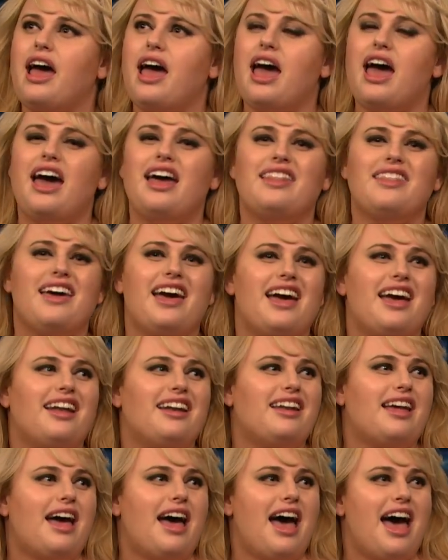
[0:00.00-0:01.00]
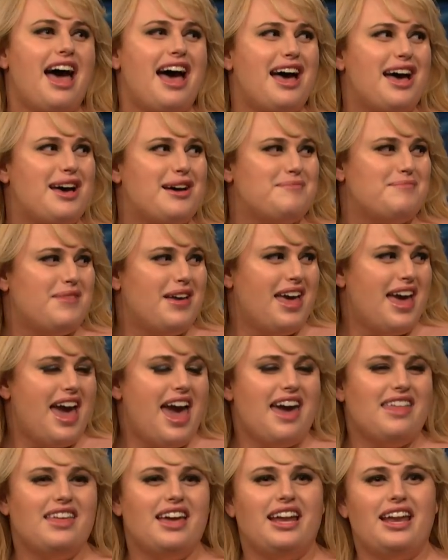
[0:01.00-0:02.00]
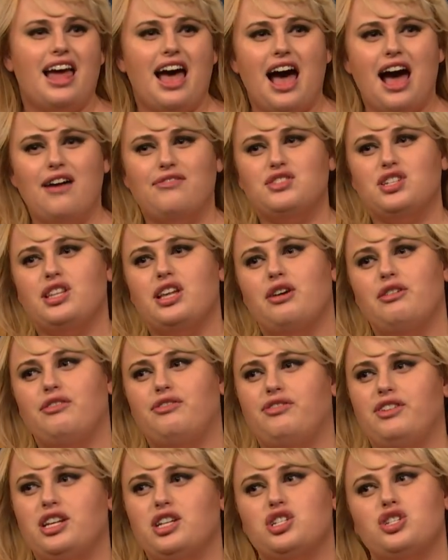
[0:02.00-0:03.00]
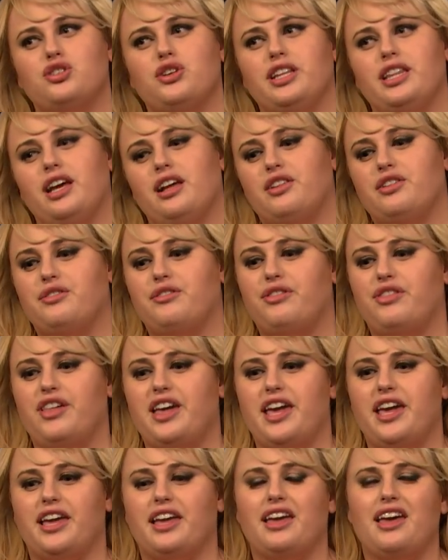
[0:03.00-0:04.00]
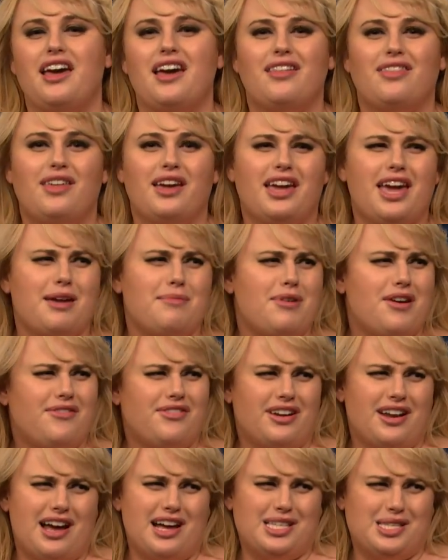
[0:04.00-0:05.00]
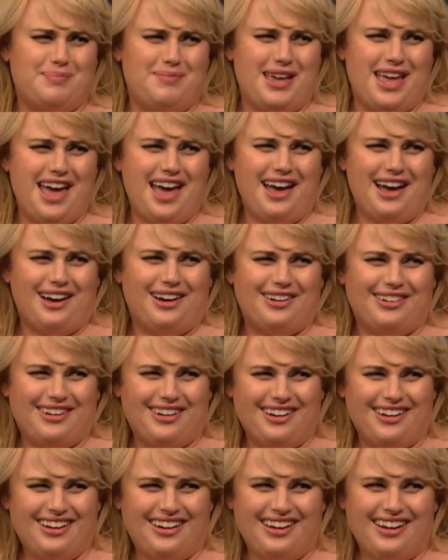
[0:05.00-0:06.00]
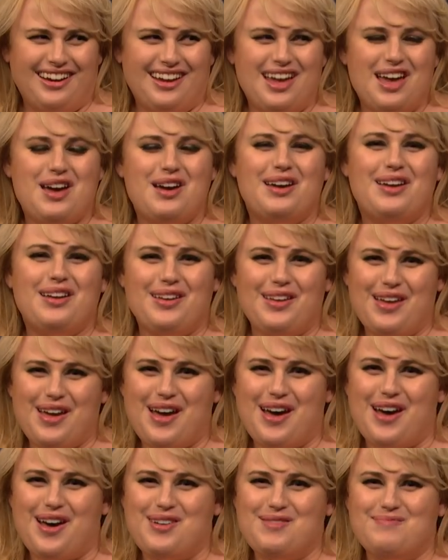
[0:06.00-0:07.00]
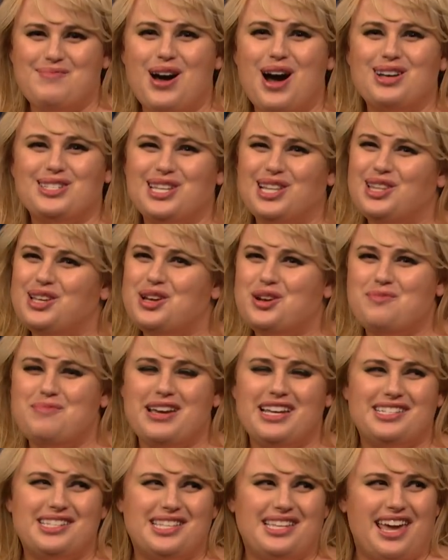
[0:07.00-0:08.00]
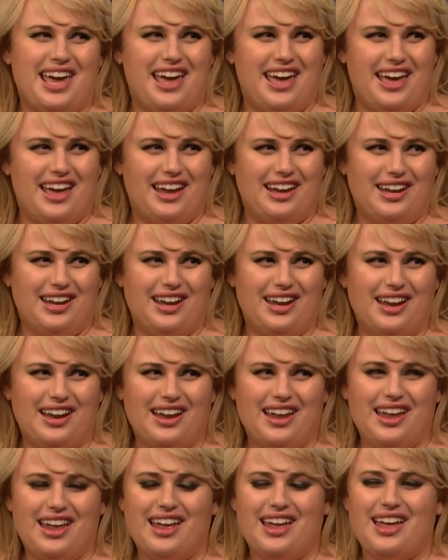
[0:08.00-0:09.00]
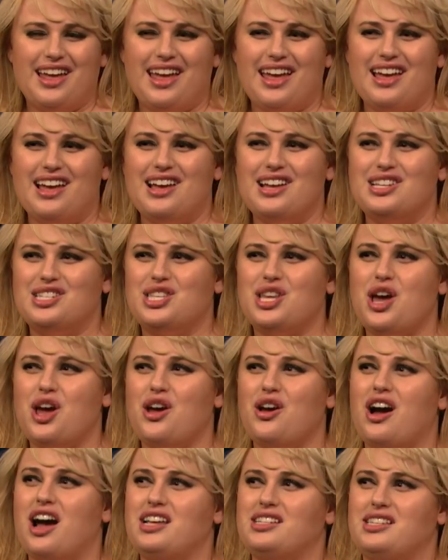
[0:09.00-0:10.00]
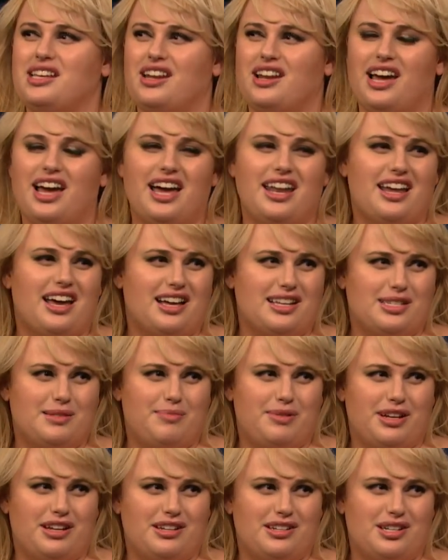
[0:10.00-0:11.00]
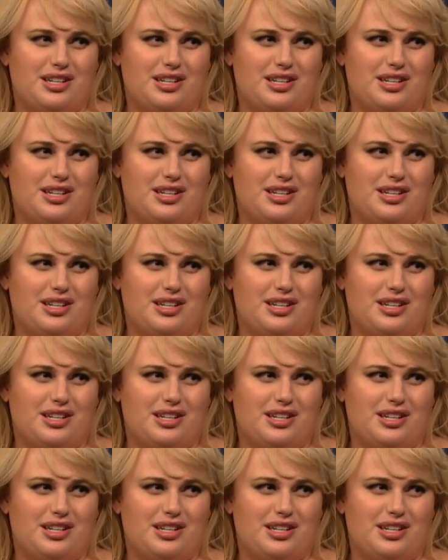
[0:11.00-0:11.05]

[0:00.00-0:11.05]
And then after they were finished doing their little thing, they came over and asked me out. Really? Yeah, but I was a little bit scared. So I said I had a husband.